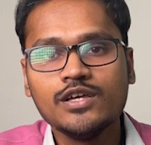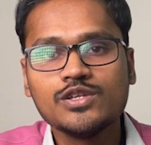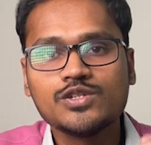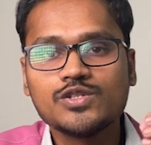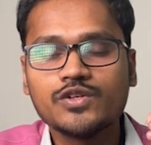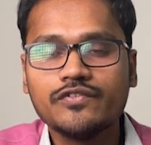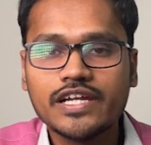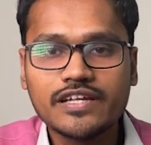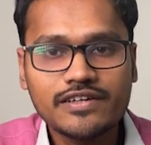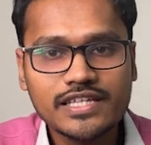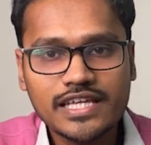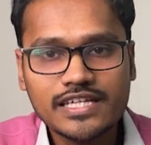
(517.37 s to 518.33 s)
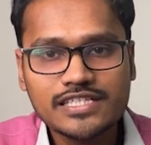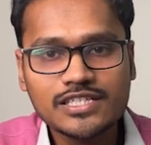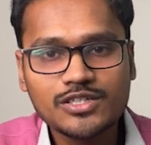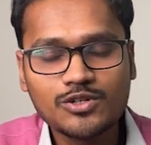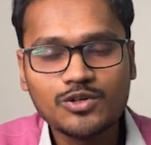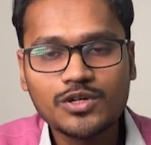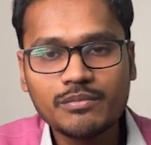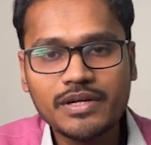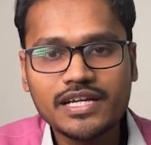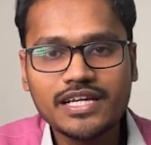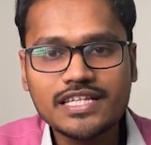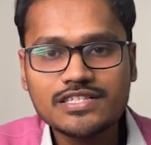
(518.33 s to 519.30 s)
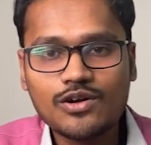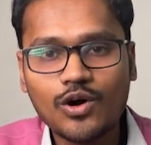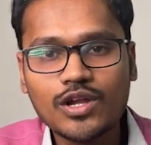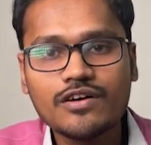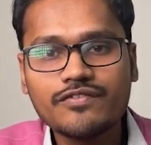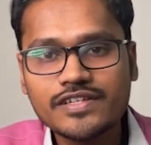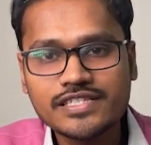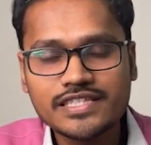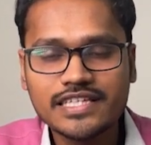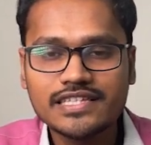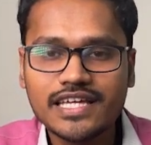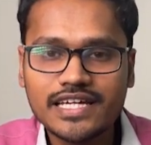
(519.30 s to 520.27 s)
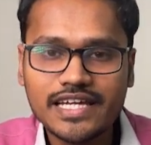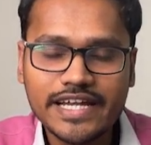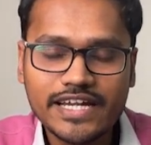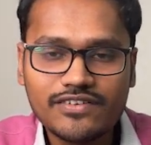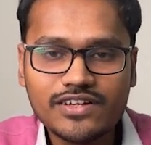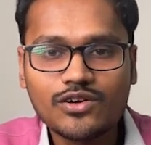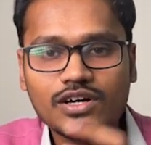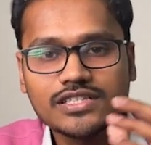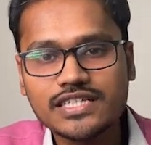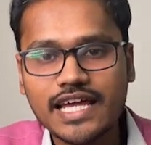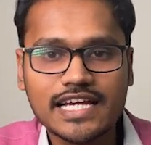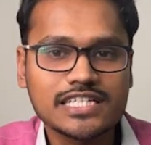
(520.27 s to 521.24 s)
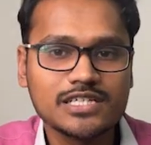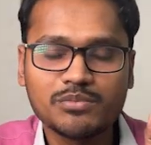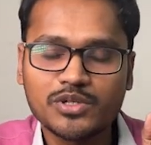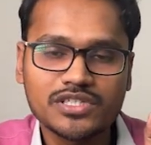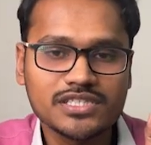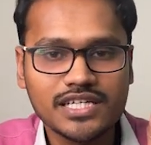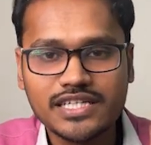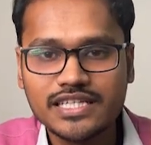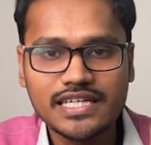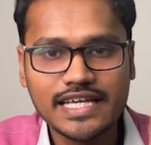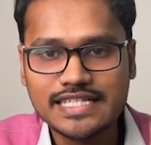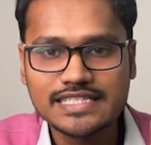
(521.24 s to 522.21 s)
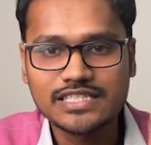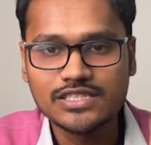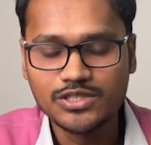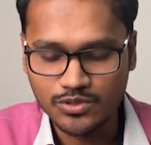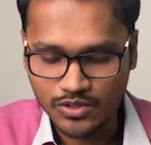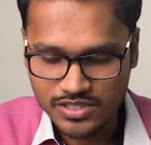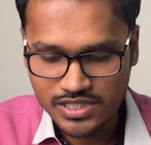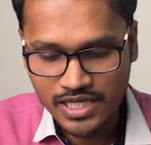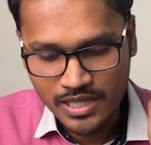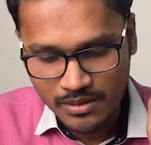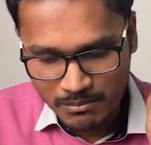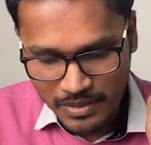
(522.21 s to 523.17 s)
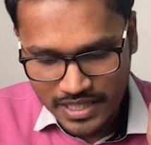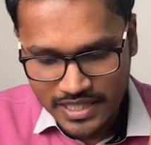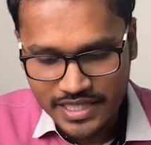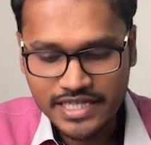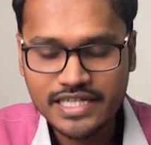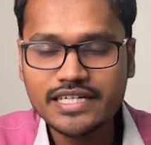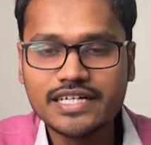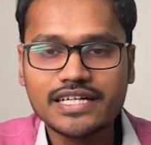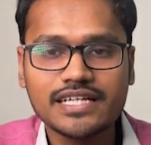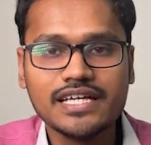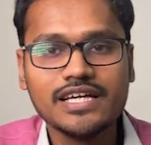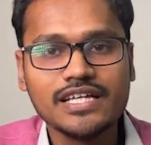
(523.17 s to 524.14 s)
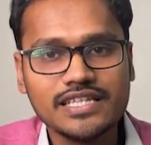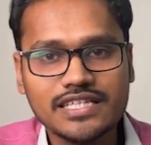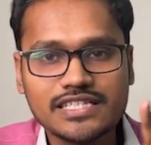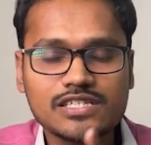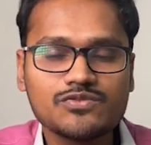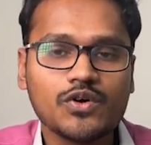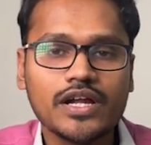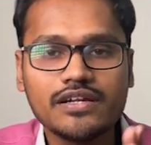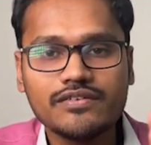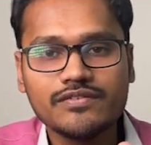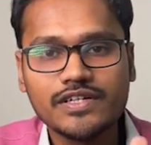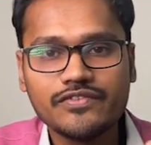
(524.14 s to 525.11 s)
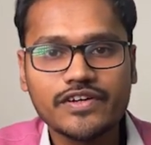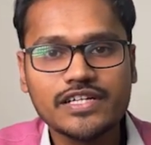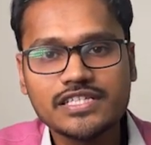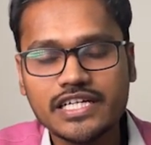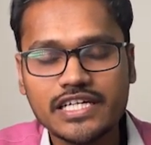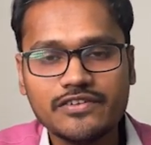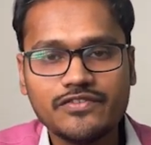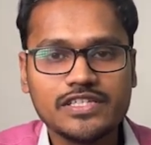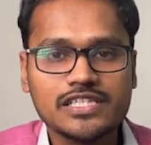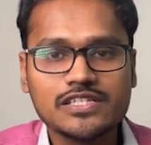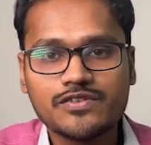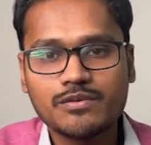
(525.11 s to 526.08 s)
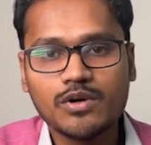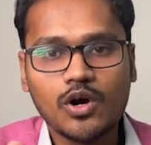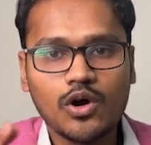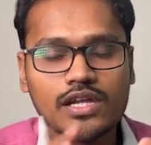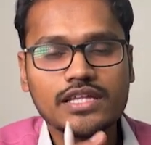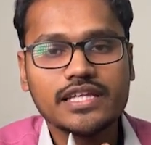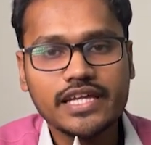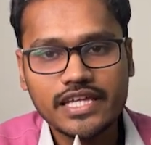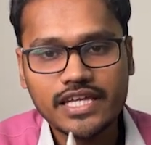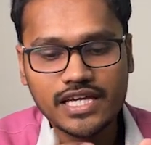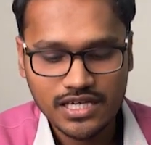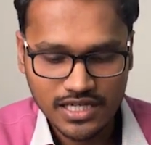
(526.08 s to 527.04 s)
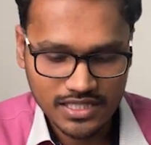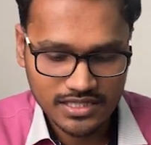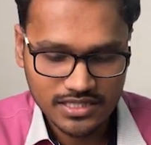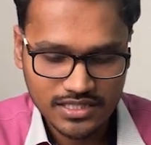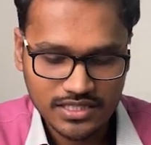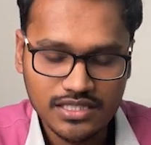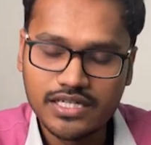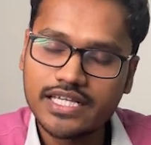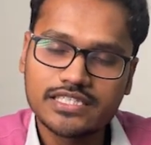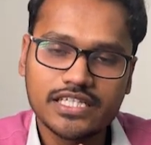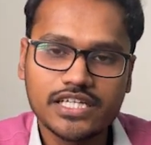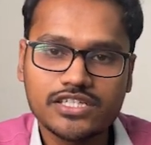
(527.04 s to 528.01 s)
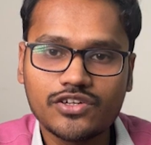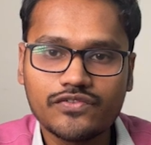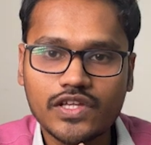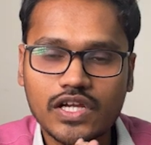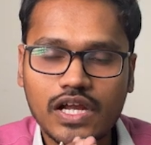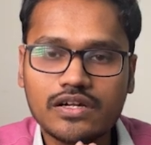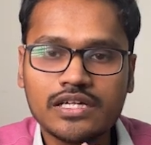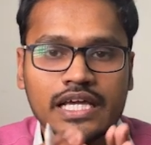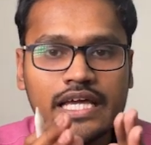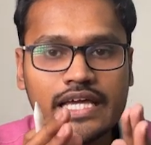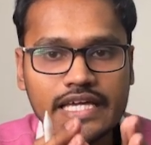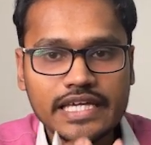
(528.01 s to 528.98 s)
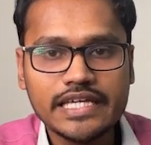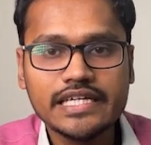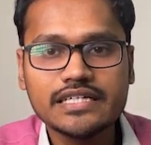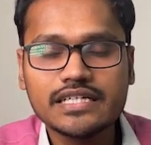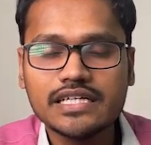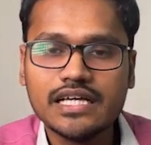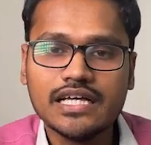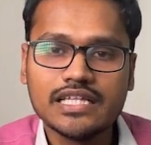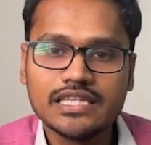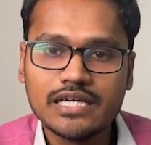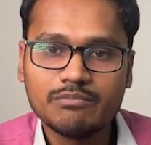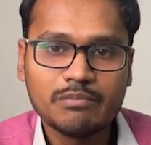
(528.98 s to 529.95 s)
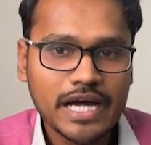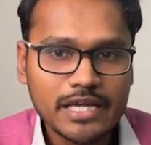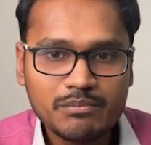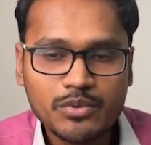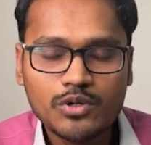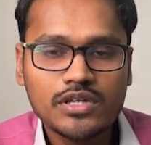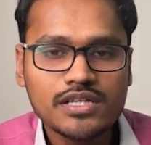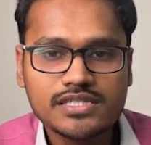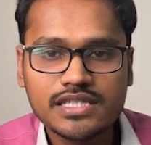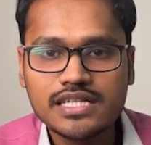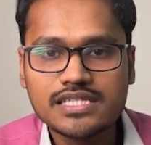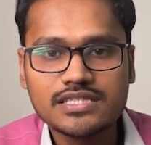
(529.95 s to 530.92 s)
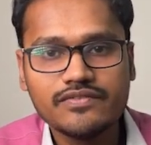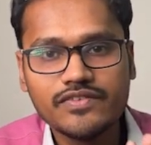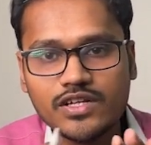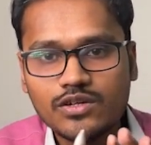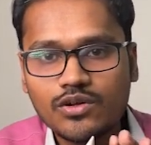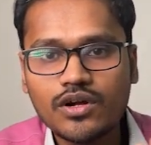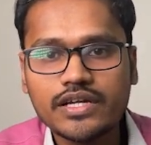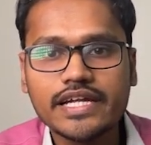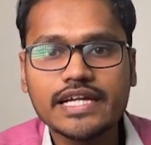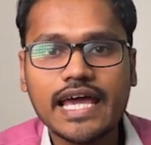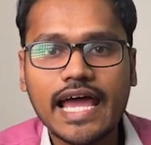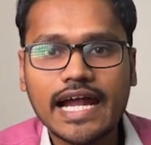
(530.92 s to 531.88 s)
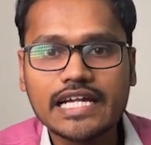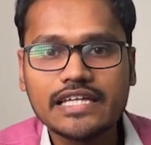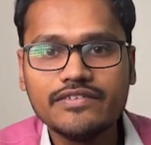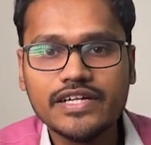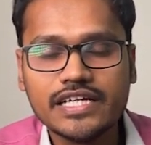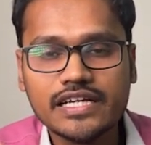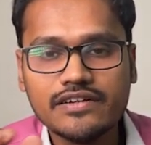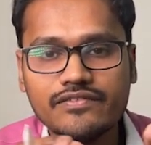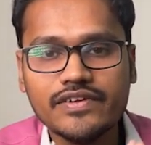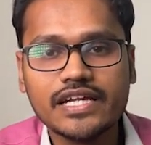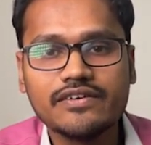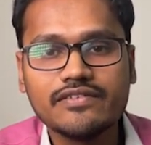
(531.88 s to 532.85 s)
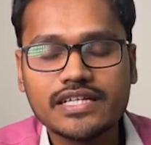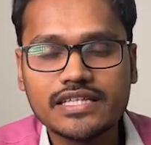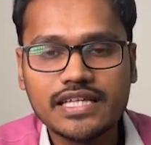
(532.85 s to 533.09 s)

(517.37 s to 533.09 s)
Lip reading: So whenever there is a glutamate release, all of us think that it will cause an action potential in the next neurons. But here, this is one differentiating features from all other area and the excitation of the rod. Here, the bipolar cells will not get activated whenever